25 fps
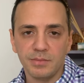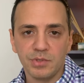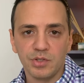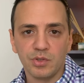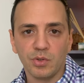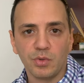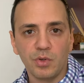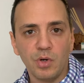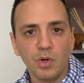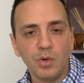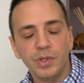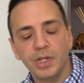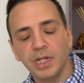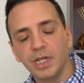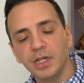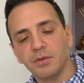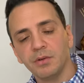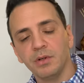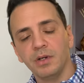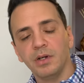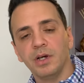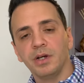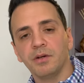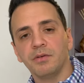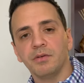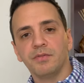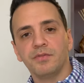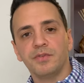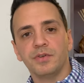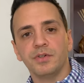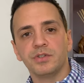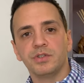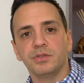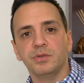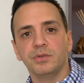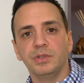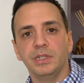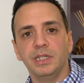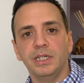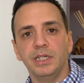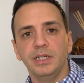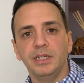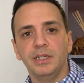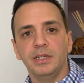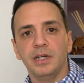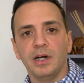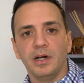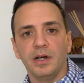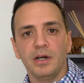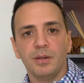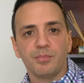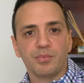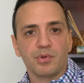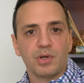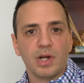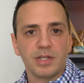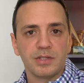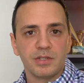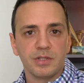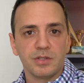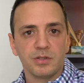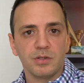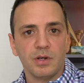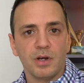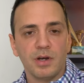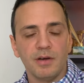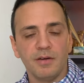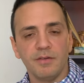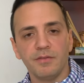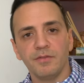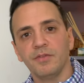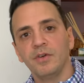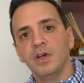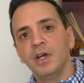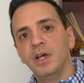So coding uh, refers to the uh, process of